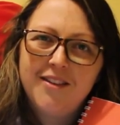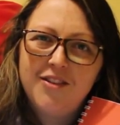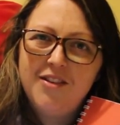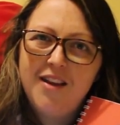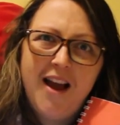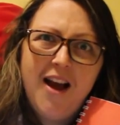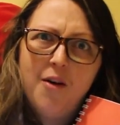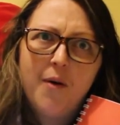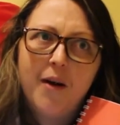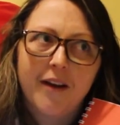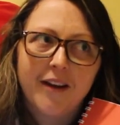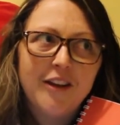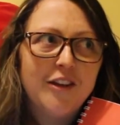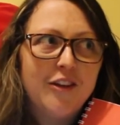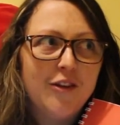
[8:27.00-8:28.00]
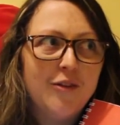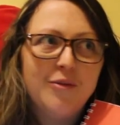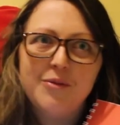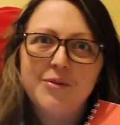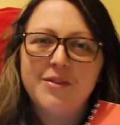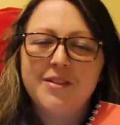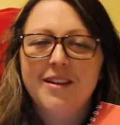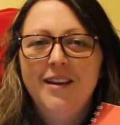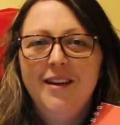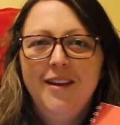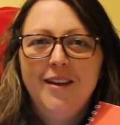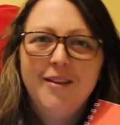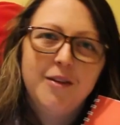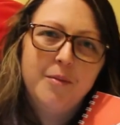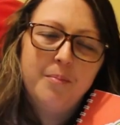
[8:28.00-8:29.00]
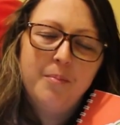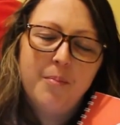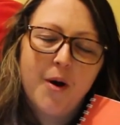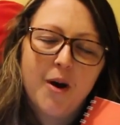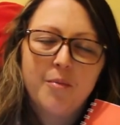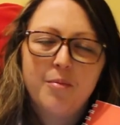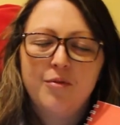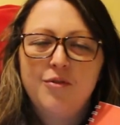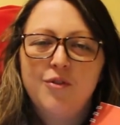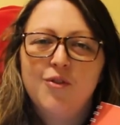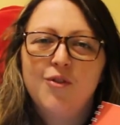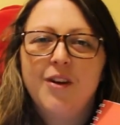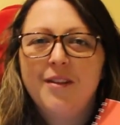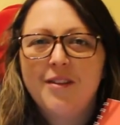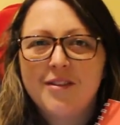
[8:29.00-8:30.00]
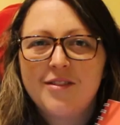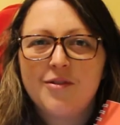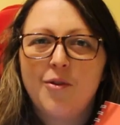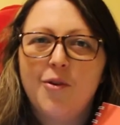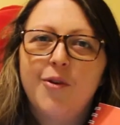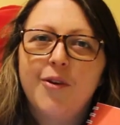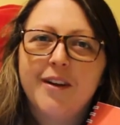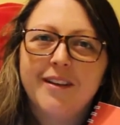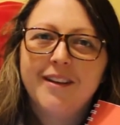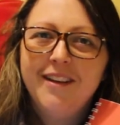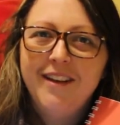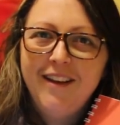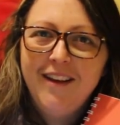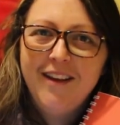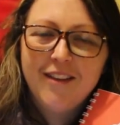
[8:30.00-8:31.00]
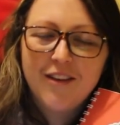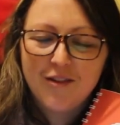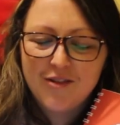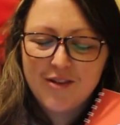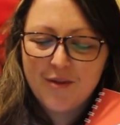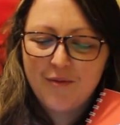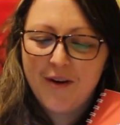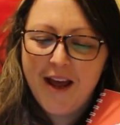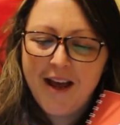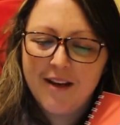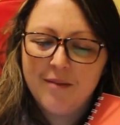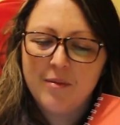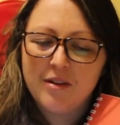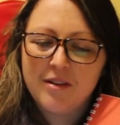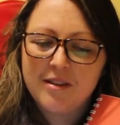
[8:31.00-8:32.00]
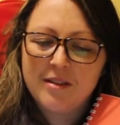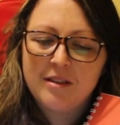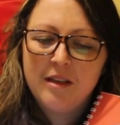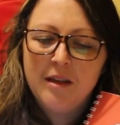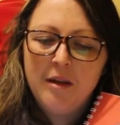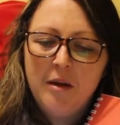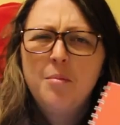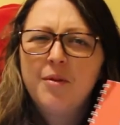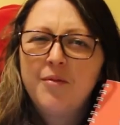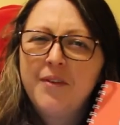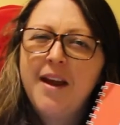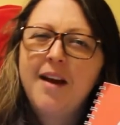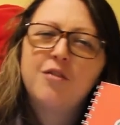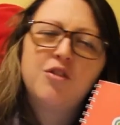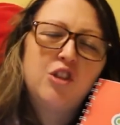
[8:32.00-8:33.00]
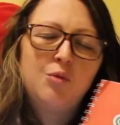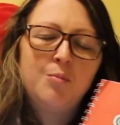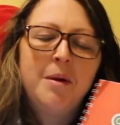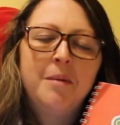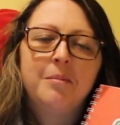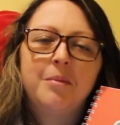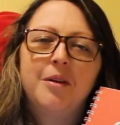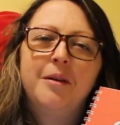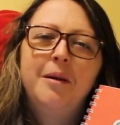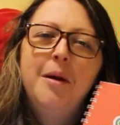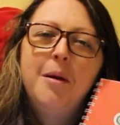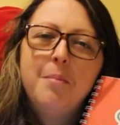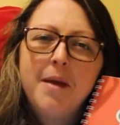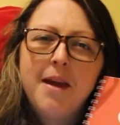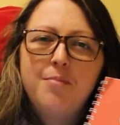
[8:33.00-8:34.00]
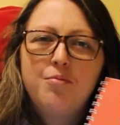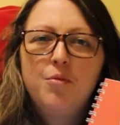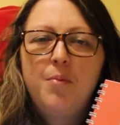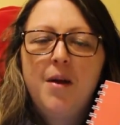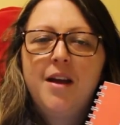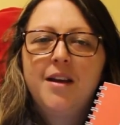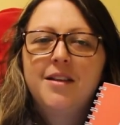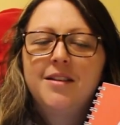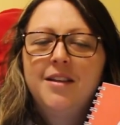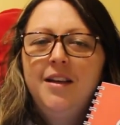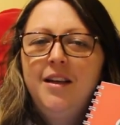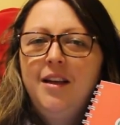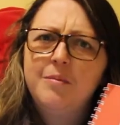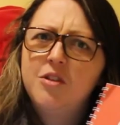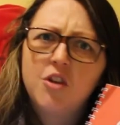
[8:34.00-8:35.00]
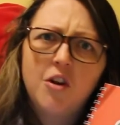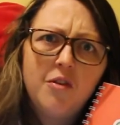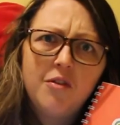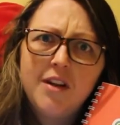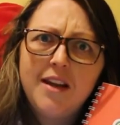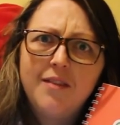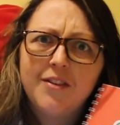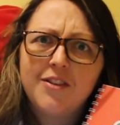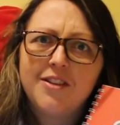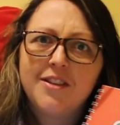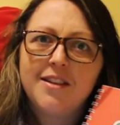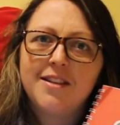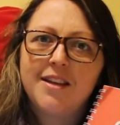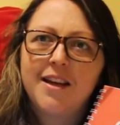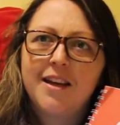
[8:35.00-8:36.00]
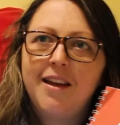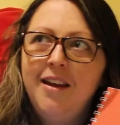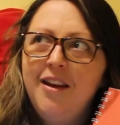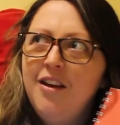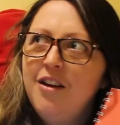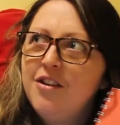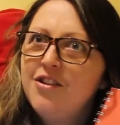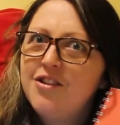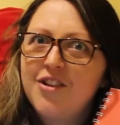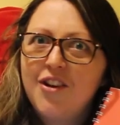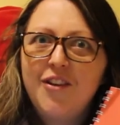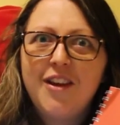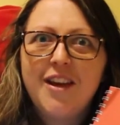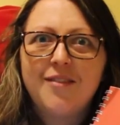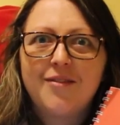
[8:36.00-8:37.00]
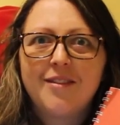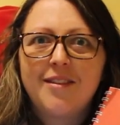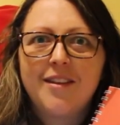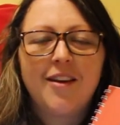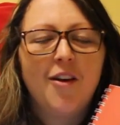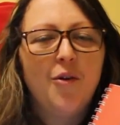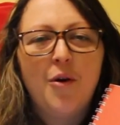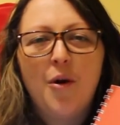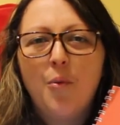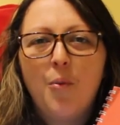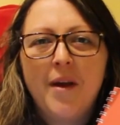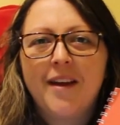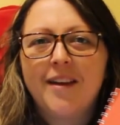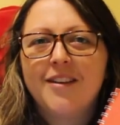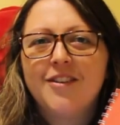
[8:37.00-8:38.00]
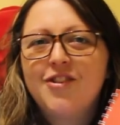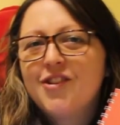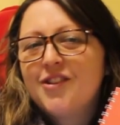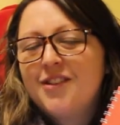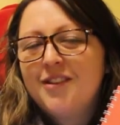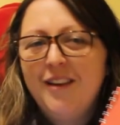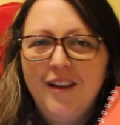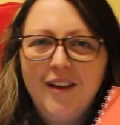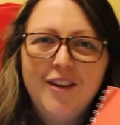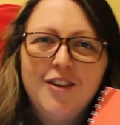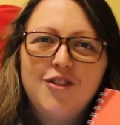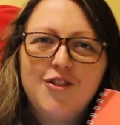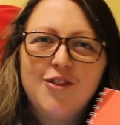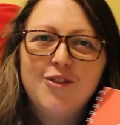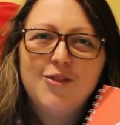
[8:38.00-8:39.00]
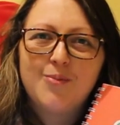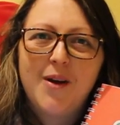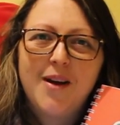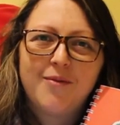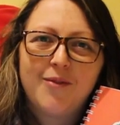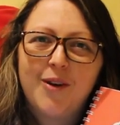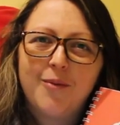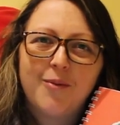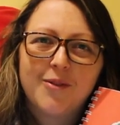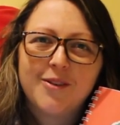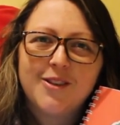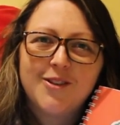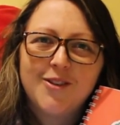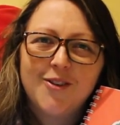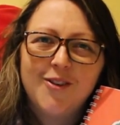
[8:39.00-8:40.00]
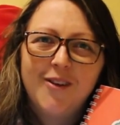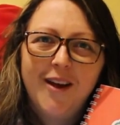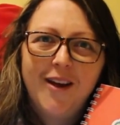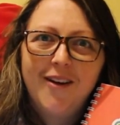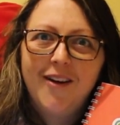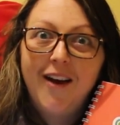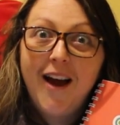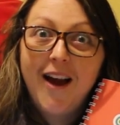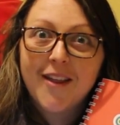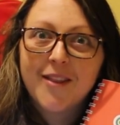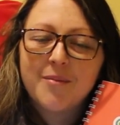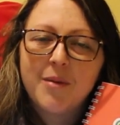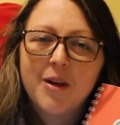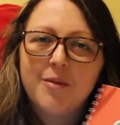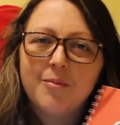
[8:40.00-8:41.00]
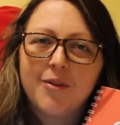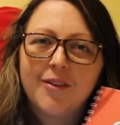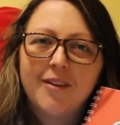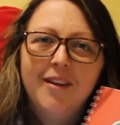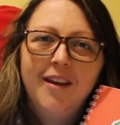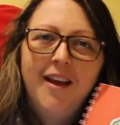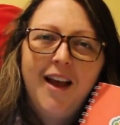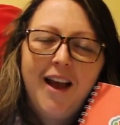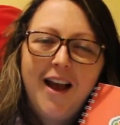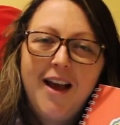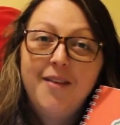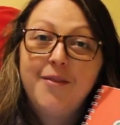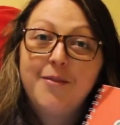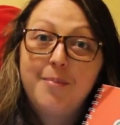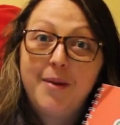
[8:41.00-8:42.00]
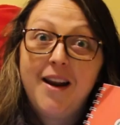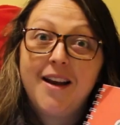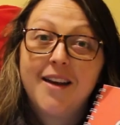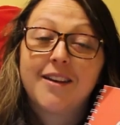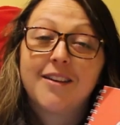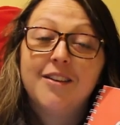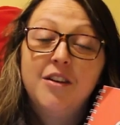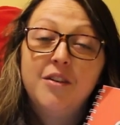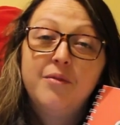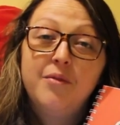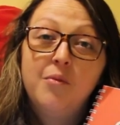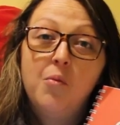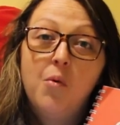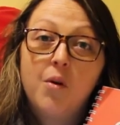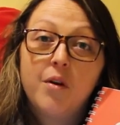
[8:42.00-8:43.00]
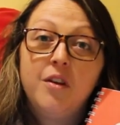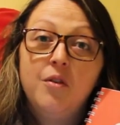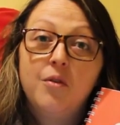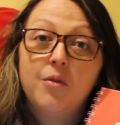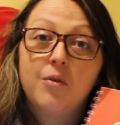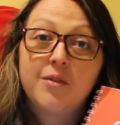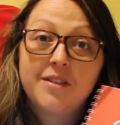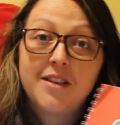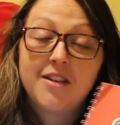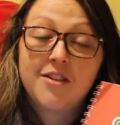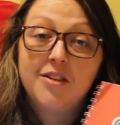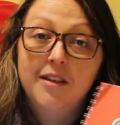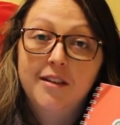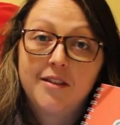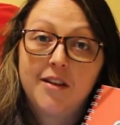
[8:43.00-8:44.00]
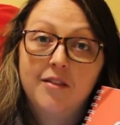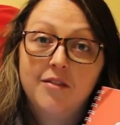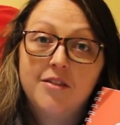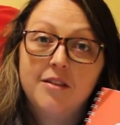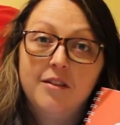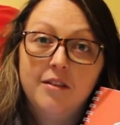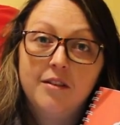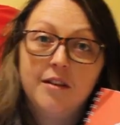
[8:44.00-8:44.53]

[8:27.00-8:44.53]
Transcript: how I use the Bible story and the song and those different elements. But for now, just remember, be prepared. Don't leave it to the day. Don't even think, oh, I'll wing it and just choose whatever I want to do at the moment. Have a plan for what your session is going to look